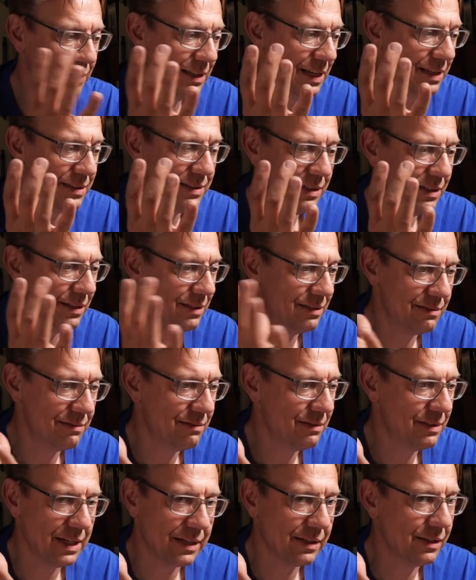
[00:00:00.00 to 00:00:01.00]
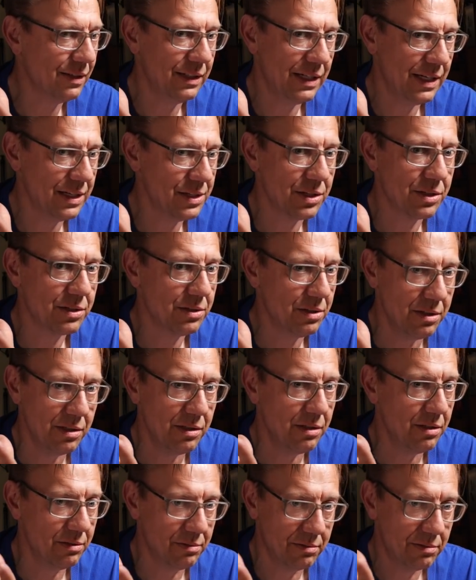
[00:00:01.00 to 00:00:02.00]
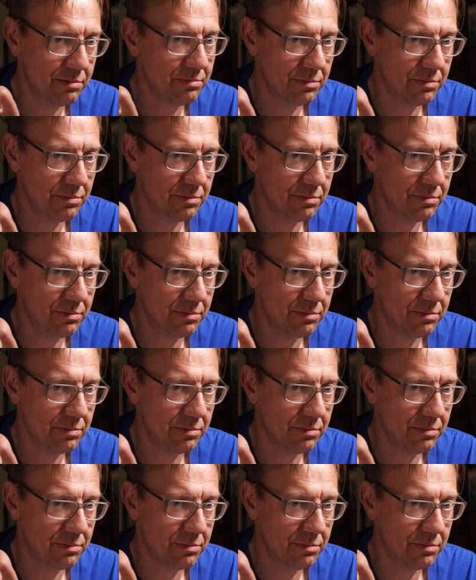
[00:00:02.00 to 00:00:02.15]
That's a technological